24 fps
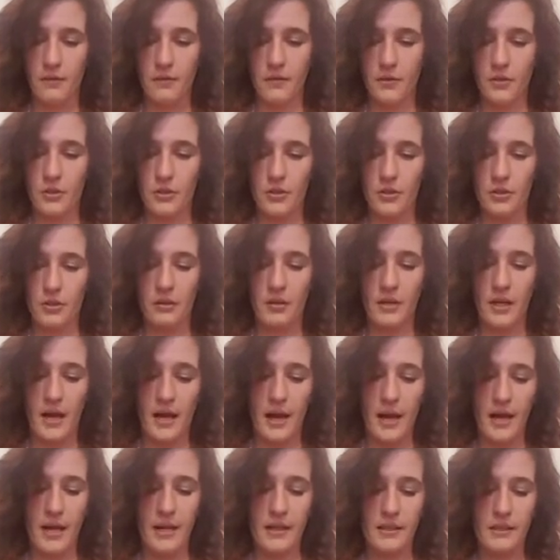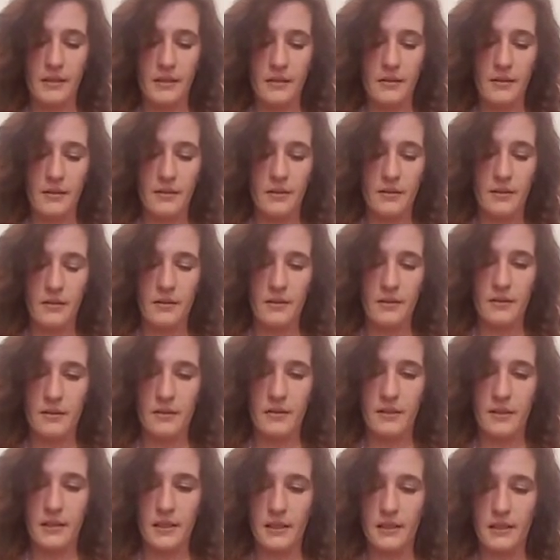for July
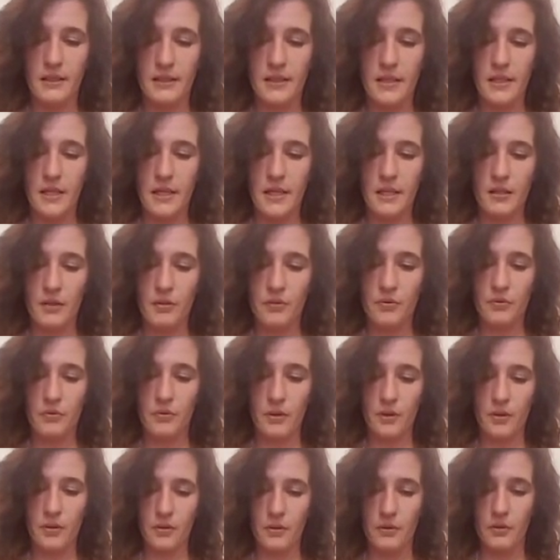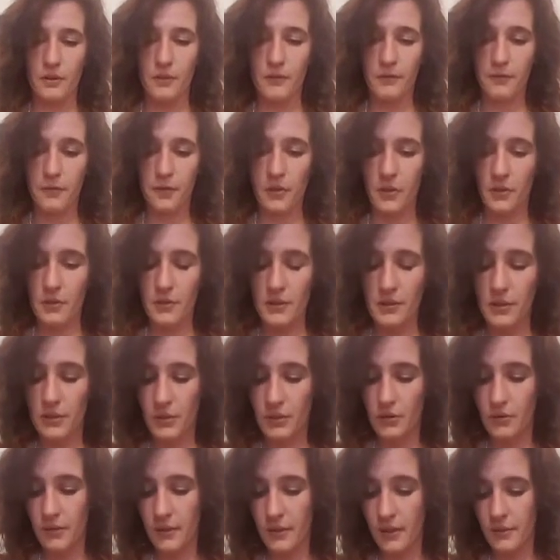16th through the 31st,
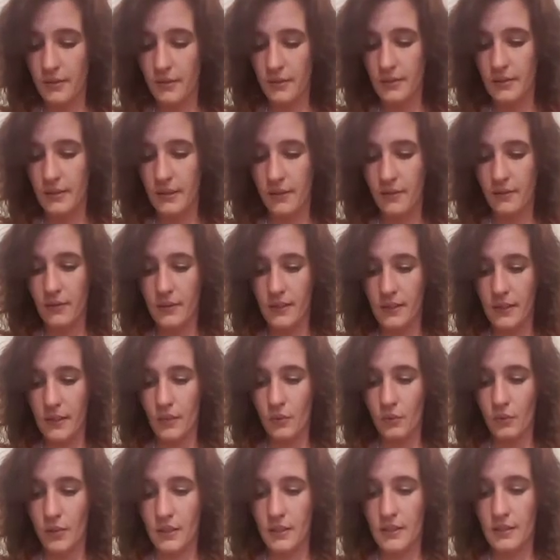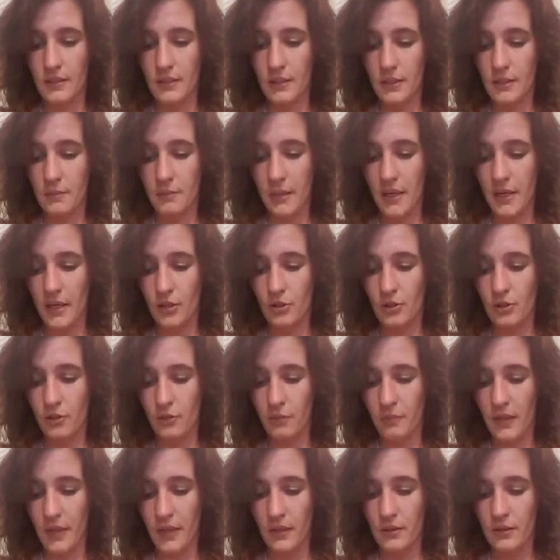2017. What is this Page of
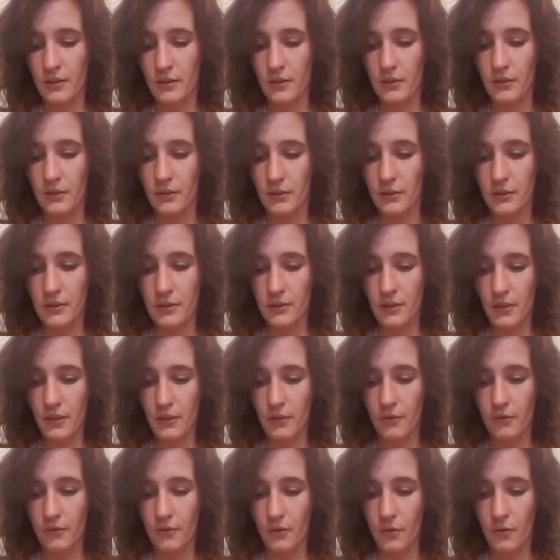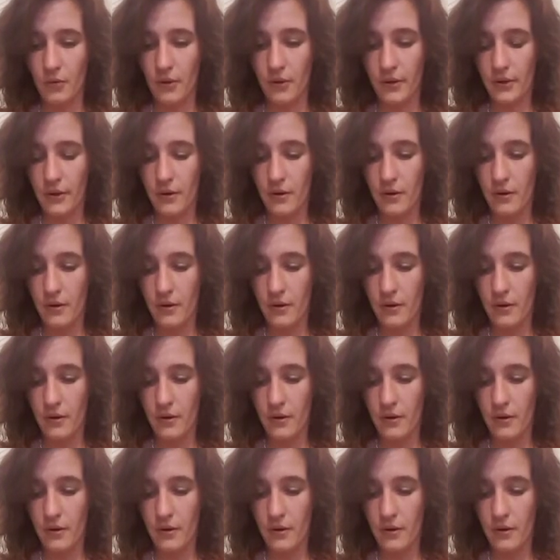Pentacles here for?